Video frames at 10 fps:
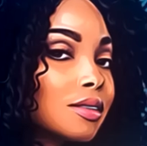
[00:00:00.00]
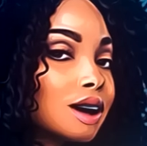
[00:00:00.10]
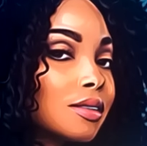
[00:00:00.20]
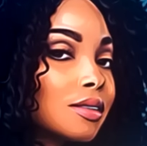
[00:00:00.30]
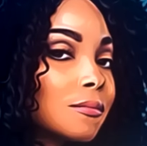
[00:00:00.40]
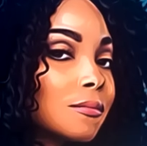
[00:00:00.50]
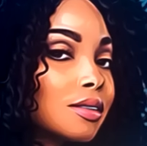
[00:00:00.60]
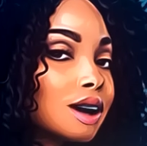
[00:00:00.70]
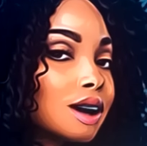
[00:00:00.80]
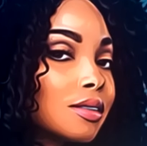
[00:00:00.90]
in.
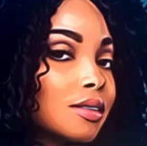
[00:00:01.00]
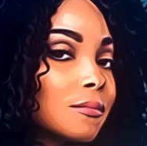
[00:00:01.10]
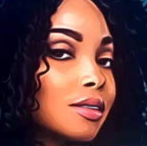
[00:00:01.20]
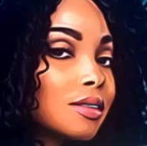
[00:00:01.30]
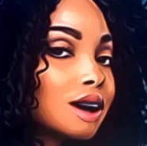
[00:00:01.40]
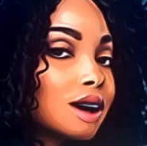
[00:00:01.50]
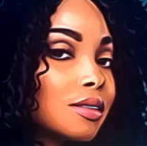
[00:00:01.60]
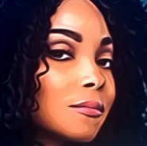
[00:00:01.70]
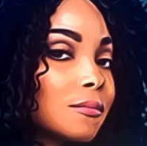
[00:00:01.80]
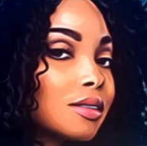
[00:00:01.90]
Y'all know who Becca
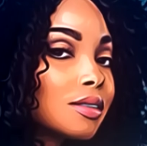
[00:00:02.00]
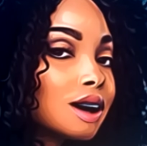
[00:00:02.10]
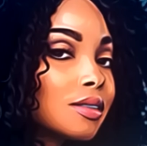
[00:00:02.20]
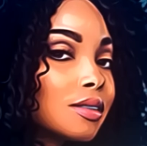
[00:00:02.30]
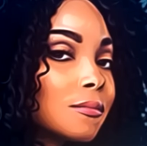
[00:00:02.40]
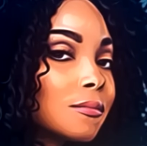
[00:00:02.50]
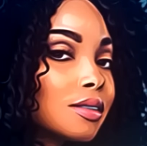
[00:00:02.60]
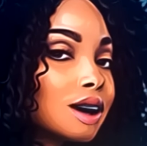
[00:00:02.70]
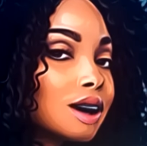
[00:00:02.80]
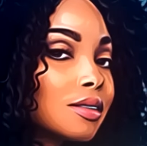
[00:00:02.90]
reminds me of?
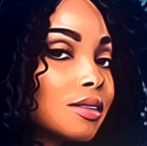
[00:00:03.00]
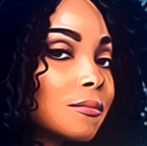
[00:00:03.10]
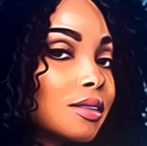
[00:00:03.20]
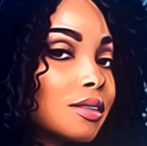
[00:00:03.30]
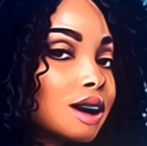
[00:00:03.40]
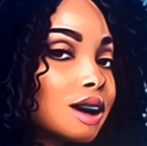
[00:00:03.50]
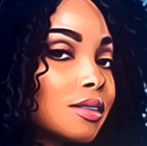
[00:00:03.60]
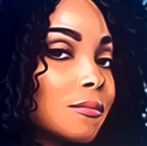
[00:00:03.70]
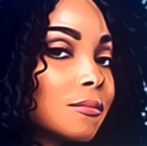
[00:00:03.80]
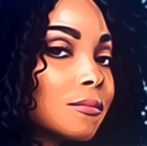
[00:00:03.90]
Becca
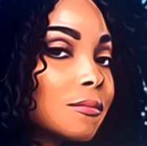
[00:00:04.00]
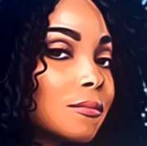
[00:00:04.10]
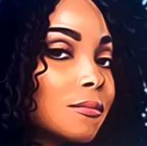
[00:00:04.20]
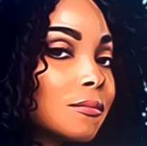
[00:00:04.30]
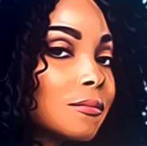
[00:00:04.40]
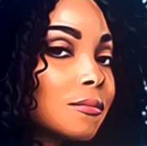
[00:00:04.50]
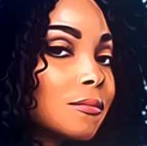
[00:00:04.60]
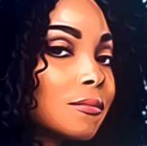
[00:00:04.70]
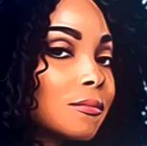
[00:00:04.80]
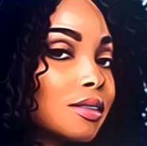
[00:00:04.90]
reminds me of Claire
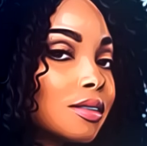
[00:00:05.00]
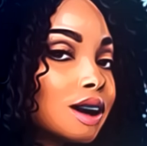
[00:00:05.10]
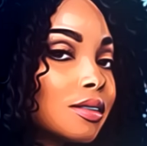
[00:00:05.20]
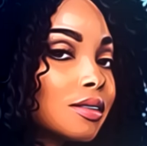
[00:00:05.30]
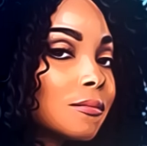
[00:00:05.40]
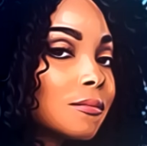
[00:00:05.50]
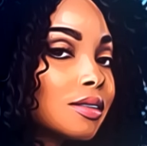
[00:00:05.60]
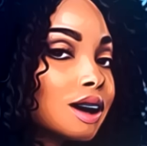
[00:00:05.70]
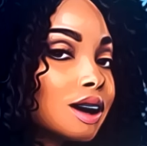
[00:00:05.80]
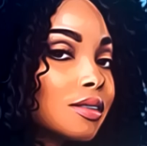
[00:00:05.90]
from season 12.
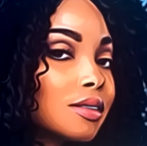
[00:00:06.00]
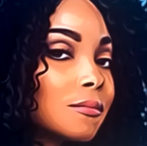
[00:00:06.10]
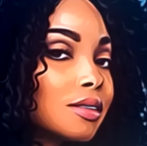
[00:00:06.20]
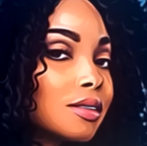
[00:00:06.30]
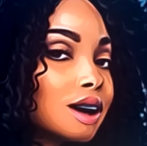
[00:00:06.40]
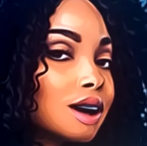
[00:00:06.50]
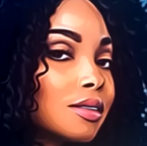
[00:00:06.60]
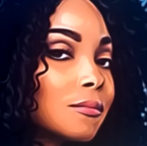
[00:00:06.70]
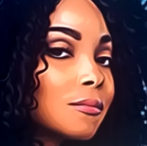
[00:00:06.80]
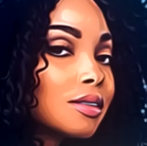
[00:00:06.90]
Y'all remember she wanted to
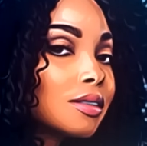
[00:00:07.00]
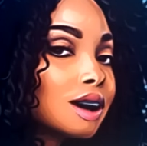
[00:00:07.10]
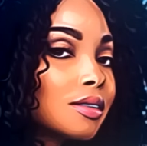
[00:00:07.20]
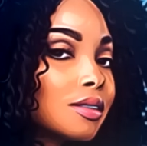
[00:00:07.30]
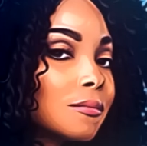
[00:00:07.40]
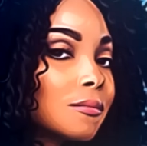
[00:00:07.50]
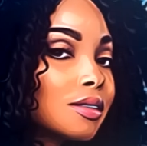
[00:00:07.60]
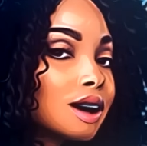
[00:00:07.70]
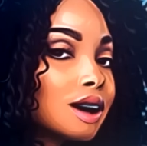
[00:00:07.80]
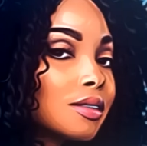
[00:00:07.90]
have sex with Ryan
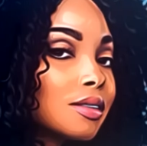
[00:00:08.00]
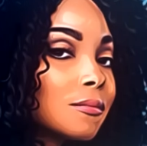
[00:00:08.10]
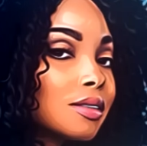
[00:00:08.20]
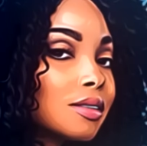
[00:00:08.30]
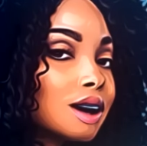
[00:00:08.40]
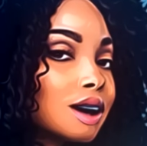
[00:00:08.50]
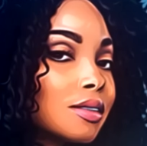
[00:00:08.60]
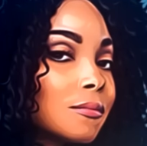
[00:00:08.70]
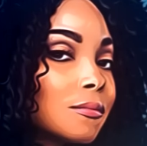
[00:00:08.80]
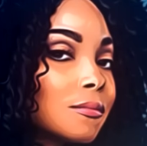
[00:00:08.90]
so
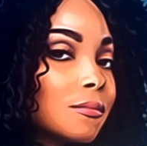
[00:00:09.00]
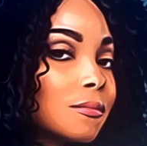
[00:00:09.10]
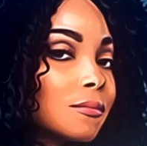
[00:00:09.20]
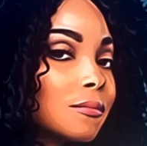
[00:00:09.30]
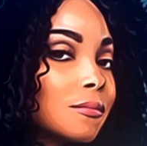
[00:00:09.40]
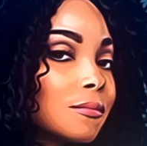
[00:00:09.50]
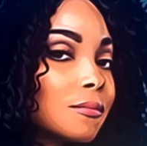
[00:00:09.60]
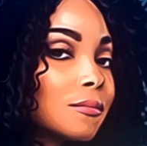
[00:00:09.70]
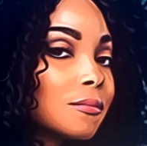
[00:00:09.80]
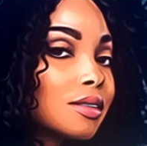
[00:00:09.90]
bad, but Ryan
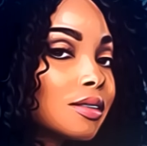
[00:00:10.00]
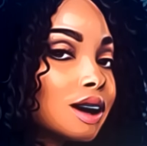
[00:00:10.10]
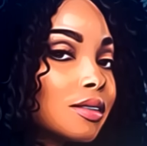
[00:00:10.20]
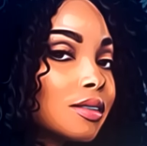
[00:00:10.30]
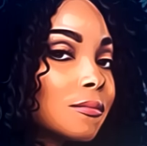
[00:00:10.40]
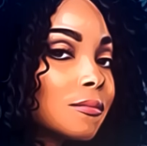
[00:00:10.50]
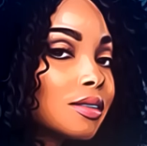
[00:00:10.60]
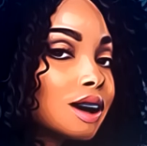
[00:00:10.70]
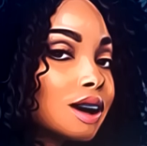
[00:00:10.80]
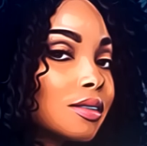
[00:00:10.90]
was giving chastity belt.
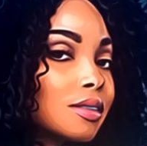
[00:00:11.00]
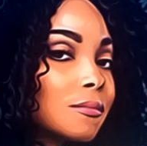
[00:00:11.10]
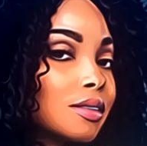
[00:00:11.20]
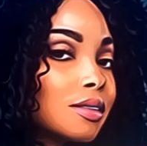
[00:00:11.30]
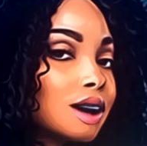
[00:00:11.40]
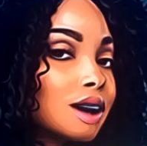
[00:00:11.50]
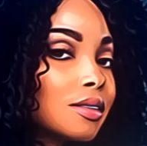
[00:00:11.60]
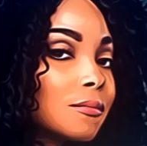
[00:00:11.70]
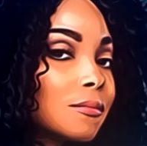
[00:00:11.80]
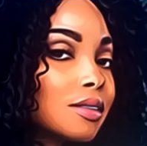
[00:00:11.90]
Y'all remember when
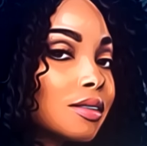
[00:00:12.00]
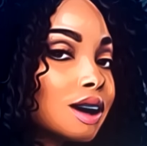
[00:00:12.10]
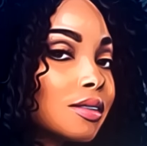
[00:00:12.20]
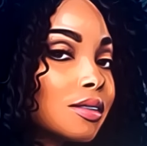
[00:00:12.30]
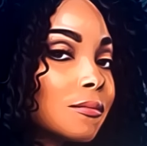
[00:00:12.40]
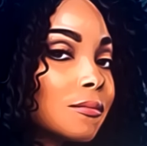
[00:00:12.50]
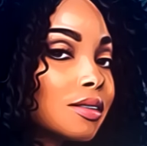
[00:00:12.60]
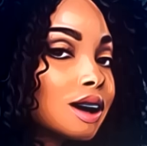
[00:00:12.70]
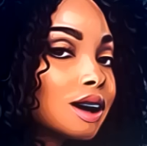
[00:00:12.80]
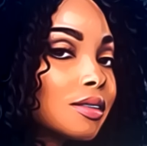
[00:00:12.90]
Ryan would get in the
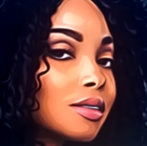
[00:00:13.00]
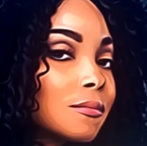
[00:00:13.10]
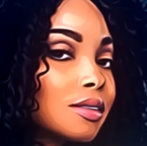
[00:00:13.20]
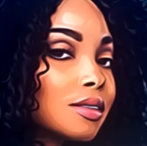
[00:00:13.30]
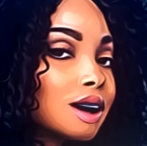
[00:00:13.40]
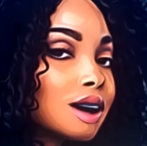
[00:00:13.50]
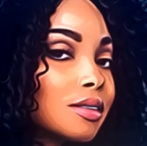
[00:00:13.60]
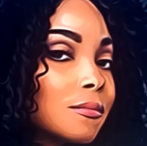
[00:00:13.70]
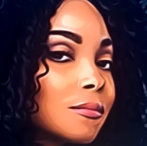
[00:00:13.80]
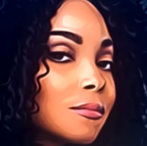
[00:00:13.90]
bed with a full
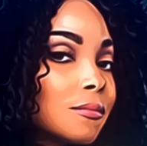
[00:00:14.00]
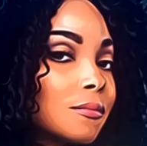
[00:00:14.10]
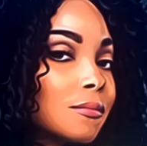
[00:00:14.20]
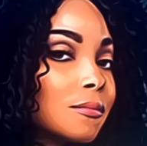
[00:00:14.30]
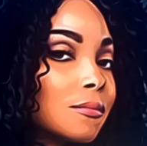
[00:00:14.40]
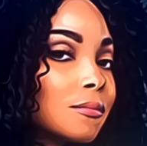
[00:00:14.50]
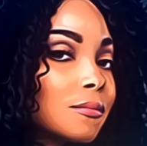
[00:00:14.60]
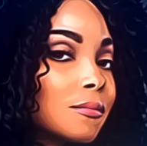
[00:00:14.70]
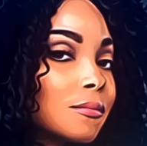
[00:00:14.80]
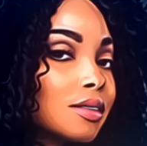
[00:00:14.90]
on basketball outfit
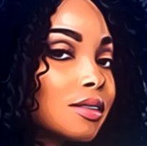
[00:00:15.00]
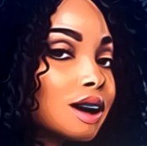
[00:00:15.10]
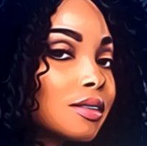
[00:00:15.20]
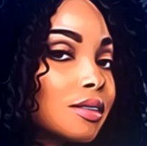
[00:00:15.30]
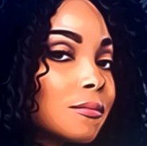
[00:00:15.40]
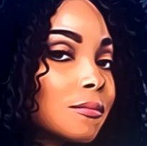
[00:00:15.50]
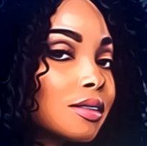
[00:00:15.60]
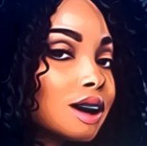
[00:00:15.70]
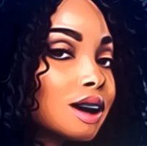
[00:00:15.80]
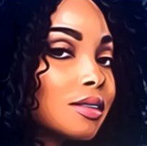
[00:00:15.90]
on?
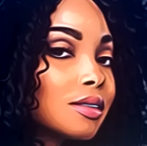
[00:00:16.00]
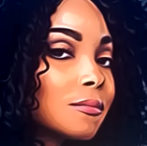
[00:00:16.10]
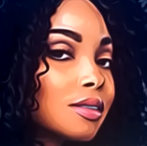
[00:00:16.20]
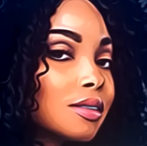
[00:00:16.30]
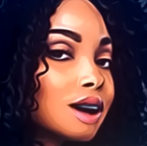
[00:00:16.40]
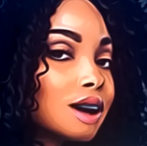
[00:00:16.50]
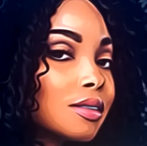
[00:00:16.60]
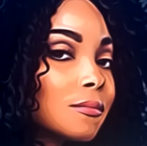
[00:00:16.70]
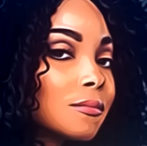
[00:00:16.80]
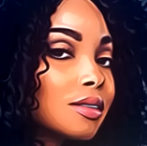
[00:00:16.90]
Shorts, shirts,
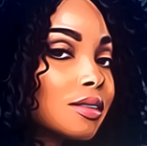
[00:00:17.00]
everything.